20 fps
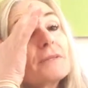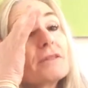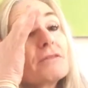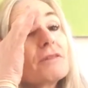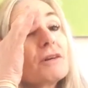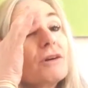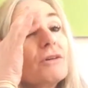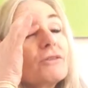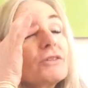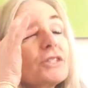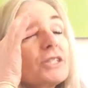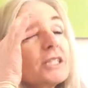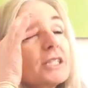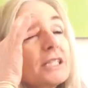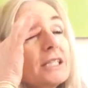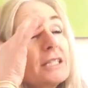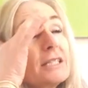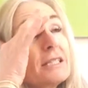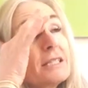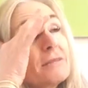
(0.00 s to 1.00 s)
of
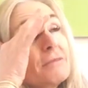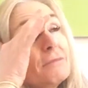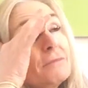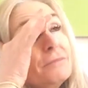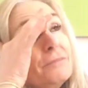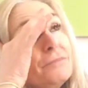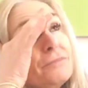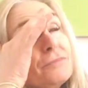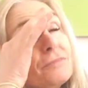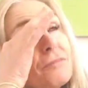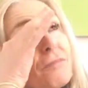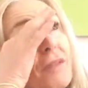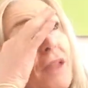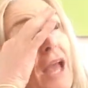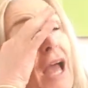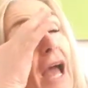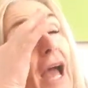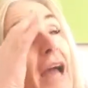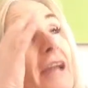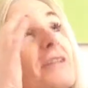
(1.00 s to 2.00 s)
consciousness
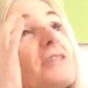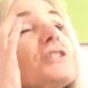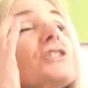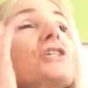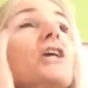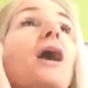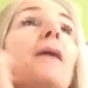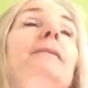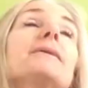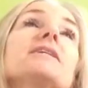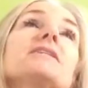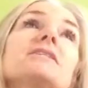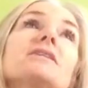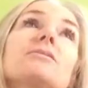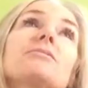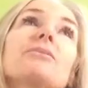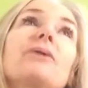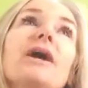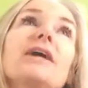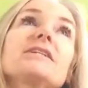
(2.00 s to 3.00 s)
and
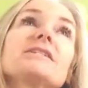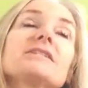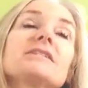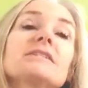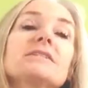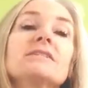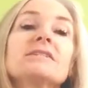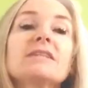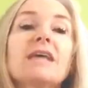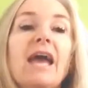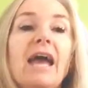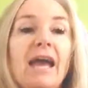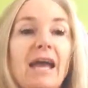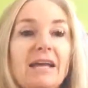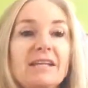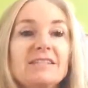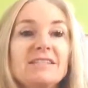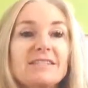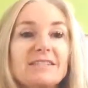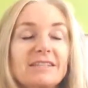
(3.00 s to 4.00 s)
shamanistic practices
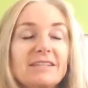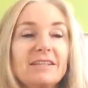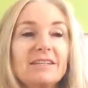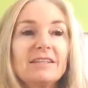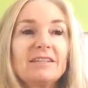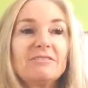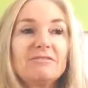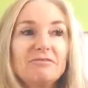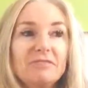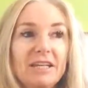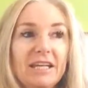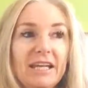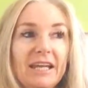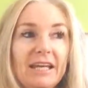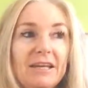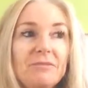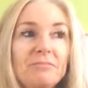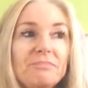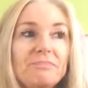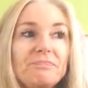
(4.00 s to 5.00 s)
and
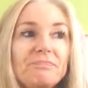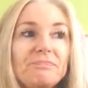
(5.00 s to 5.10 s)
infinity,